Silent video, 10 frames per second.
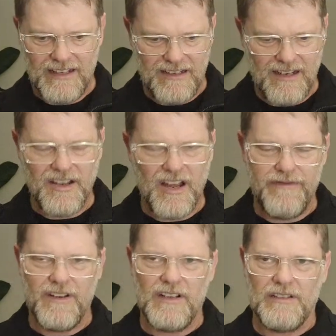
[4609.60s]
Oh, I go
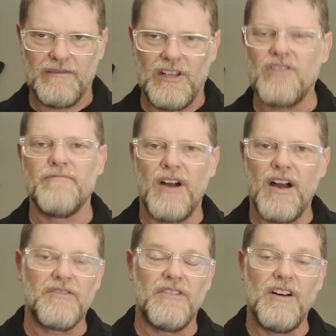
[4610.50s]
for long
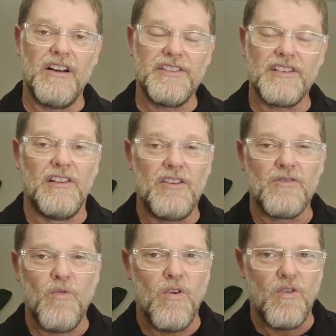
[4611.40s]
bike rides and
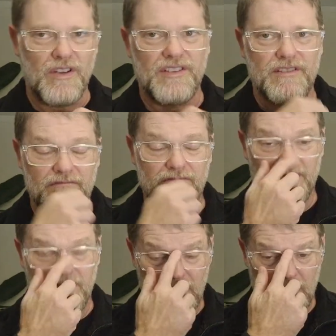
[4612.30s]
long walks.
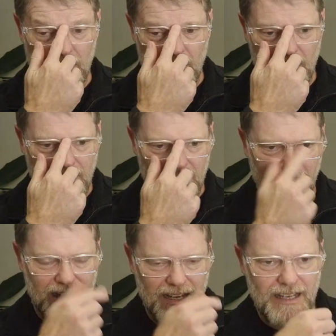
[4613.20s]

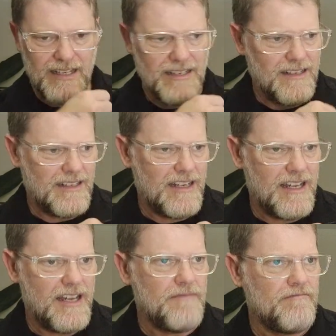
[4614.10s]
And
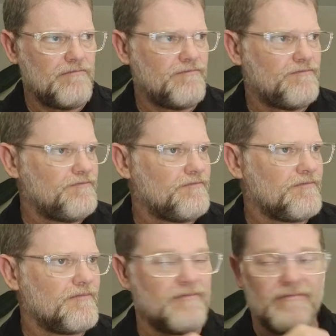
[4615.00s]

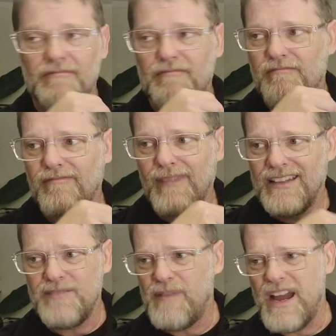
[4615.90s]

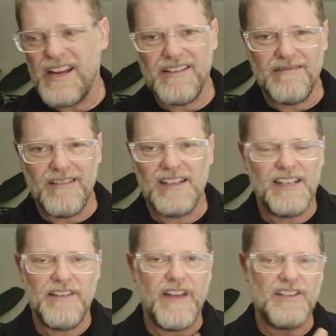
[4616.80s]
that's about it. I
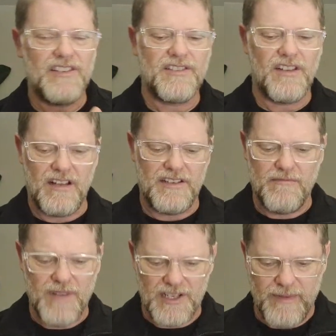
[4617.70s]
love exercise. In
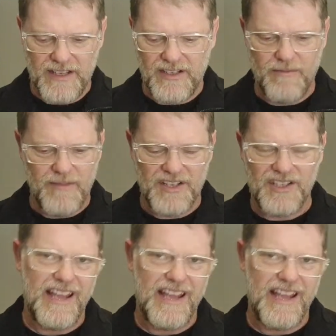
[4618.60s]
my spare time, I just